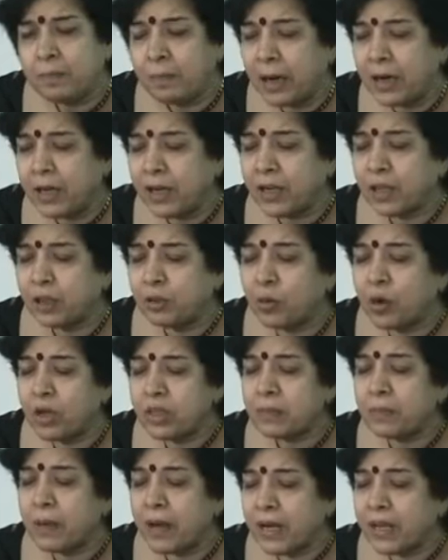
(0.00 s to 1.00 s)
Pandit
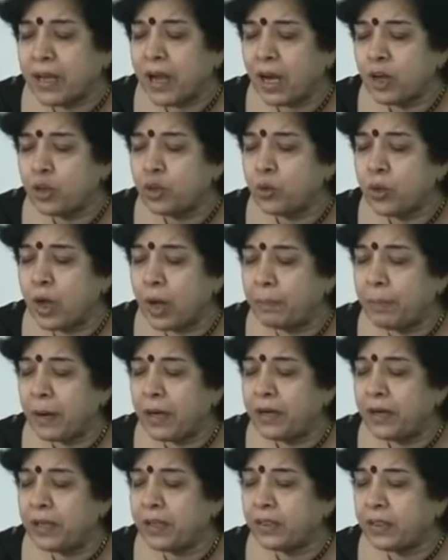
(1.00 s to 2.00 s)
was Mallikarjuna
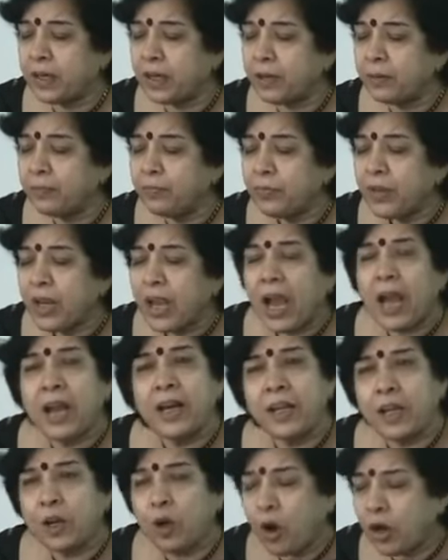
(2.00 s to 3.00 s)
Pandita
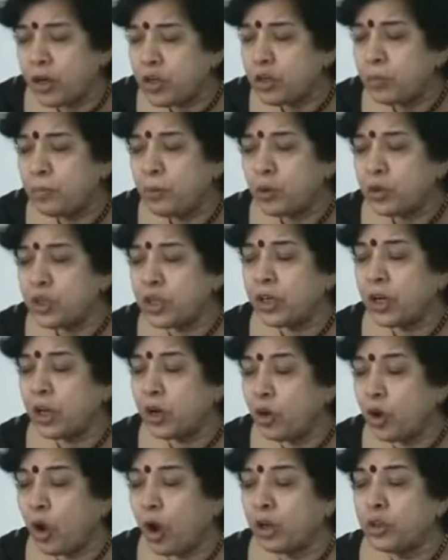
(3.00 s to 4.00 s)
and he contributed a
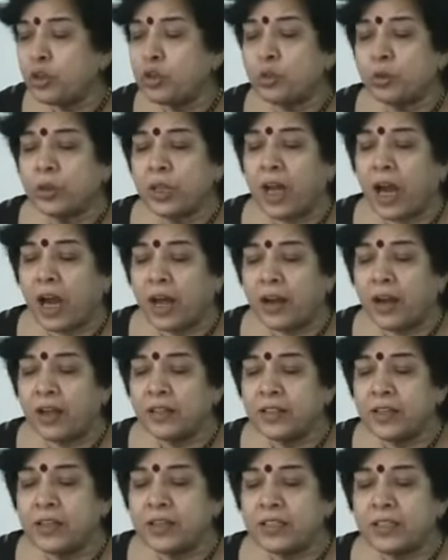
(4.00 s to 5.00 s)
lot to the
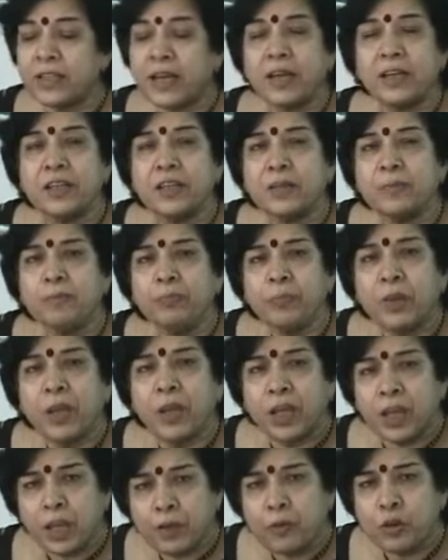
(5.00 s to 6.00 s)
Aradhya sect.
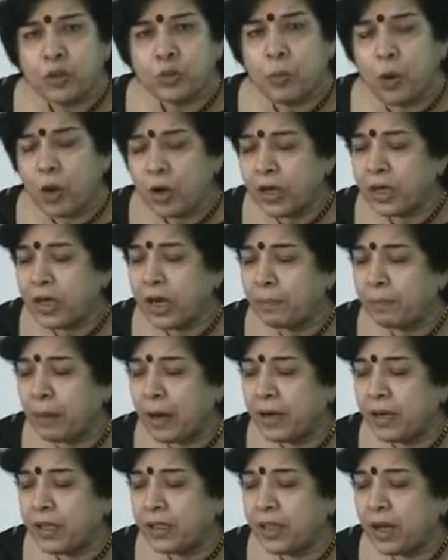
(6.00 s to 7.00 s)
He was born in a
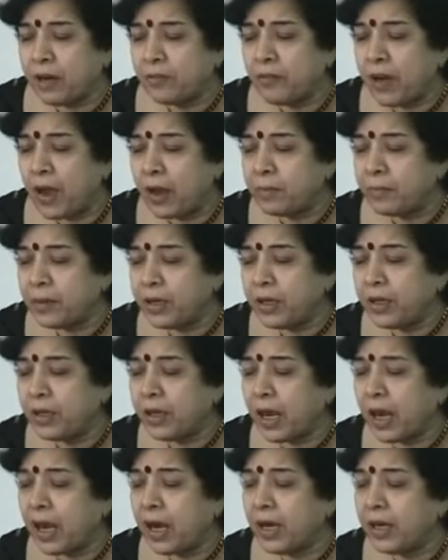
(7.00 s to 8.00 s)
Pandita family
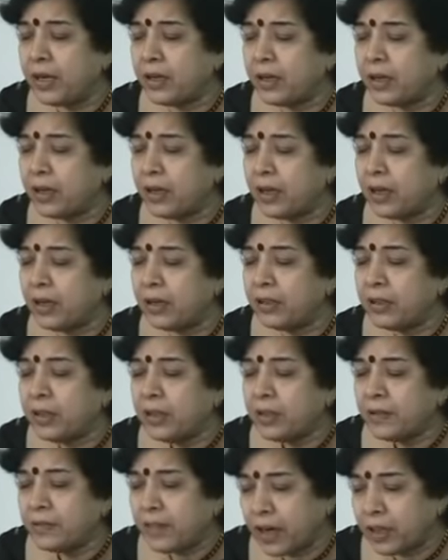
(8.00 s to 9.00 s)
at uh,
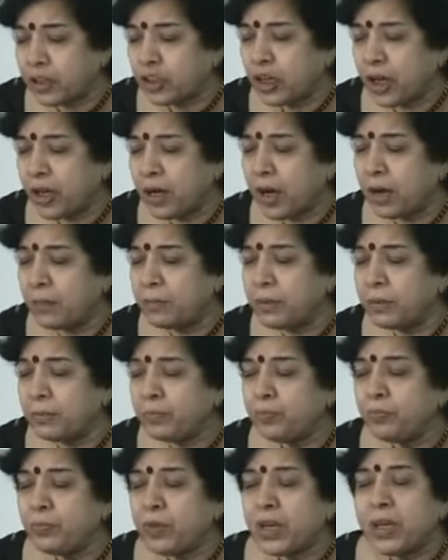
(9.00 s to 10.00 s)

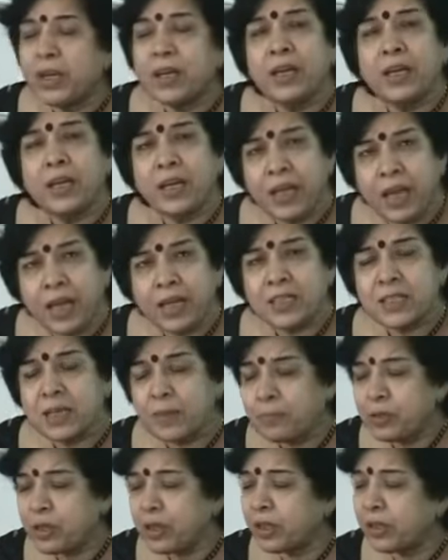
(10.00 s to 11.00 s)
Daksharamam. He
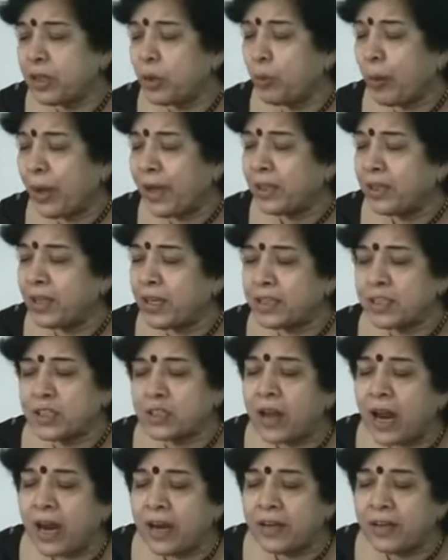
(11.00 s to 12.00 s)
accepted the Vedic
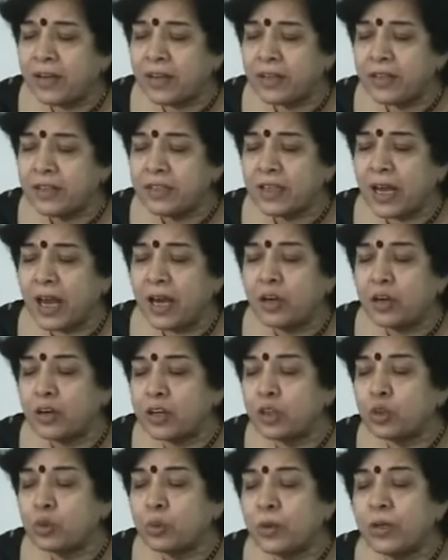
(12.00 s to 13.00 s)
standards and
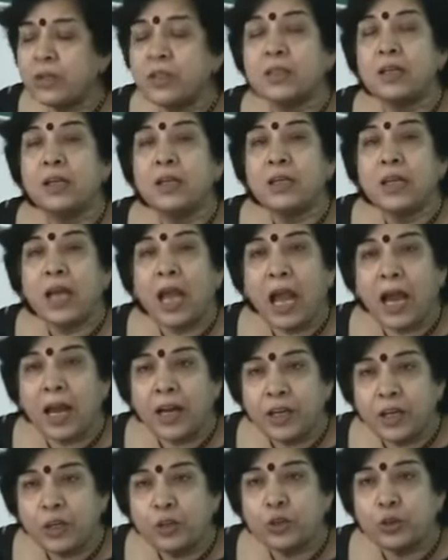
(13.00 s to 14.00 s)
rituals
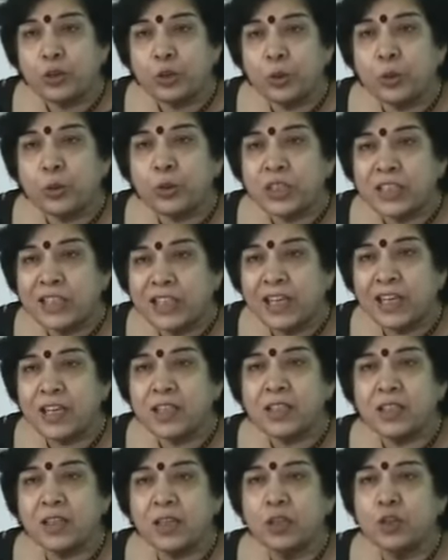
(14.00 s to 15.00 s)
and introduced
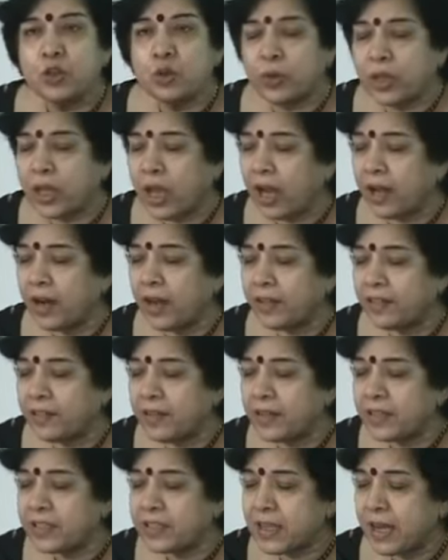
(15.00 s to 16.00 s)
these into the
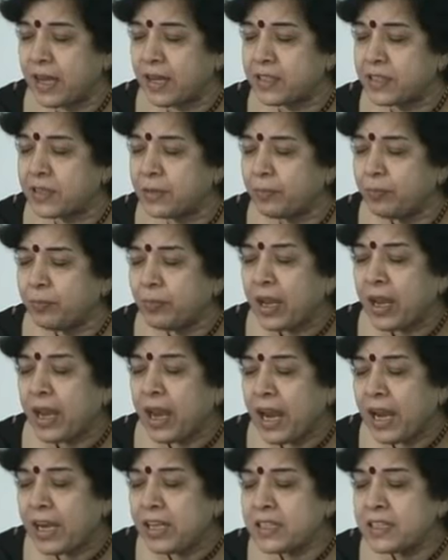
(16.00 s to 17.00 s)
Aradhya sect.
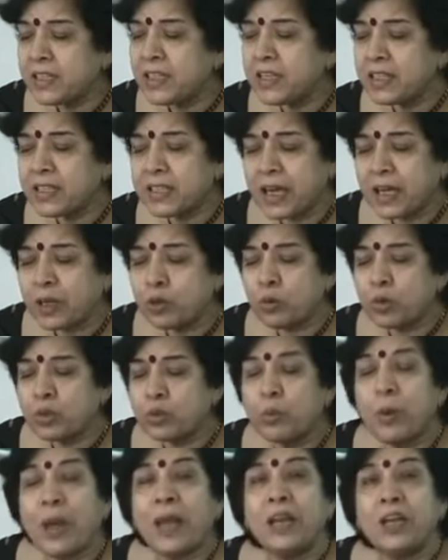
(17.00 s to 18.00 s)
Hence, this sect was
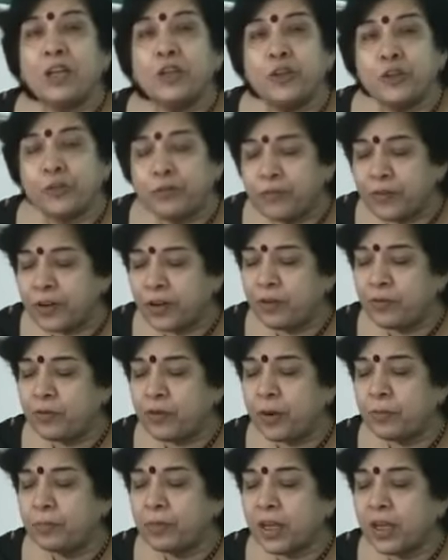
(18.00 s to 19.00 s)
very different
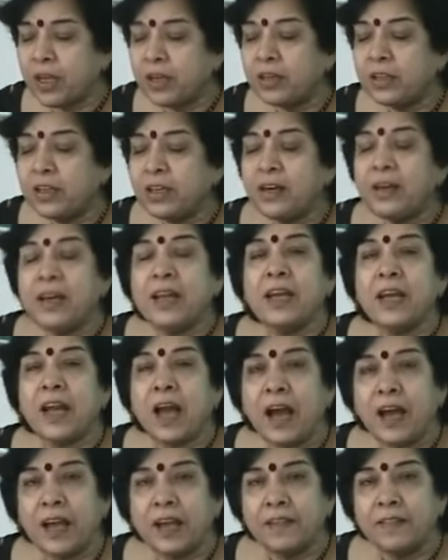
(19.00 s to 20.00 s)
from the
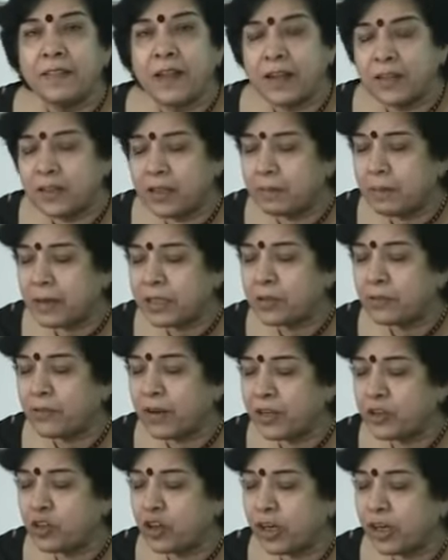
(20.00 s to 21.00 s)
Lingayat and the
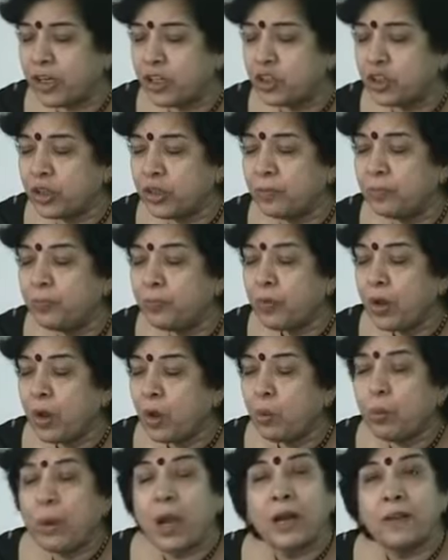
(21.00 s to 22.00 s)
Basava tradition
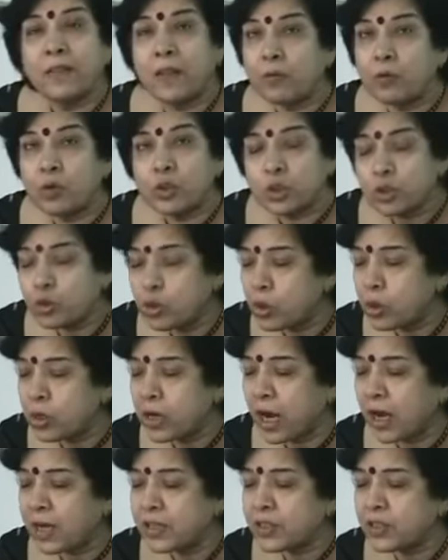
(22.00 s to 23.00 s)
where there was no
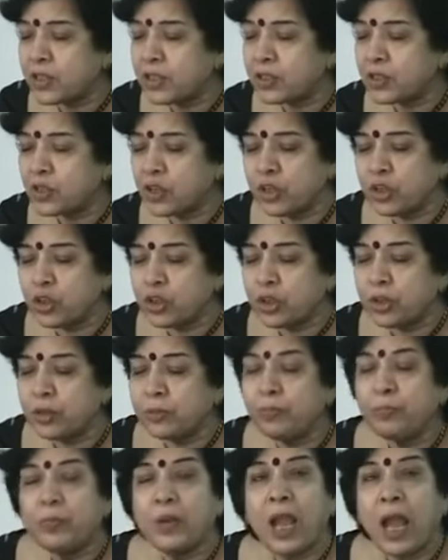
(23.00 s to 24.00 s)
caste
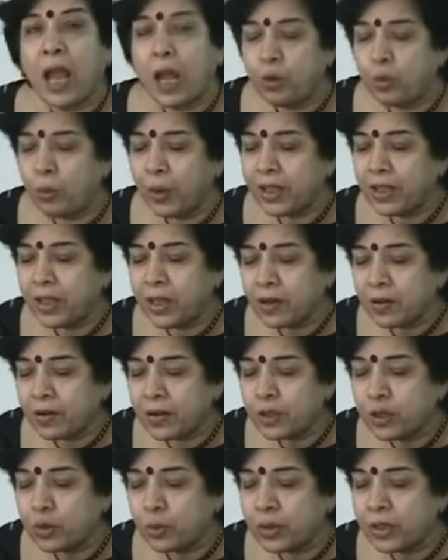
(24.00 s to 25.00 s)
distinction and Vedic
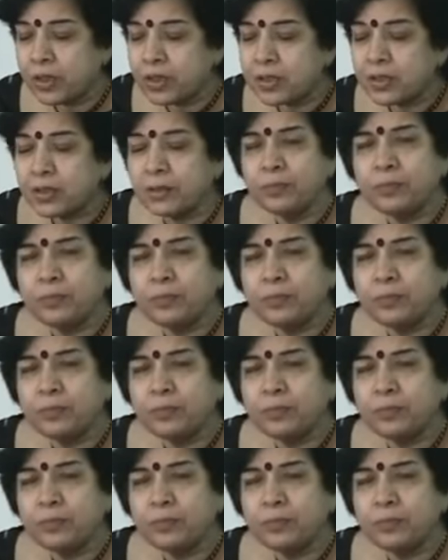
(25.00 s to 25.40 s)
rituals.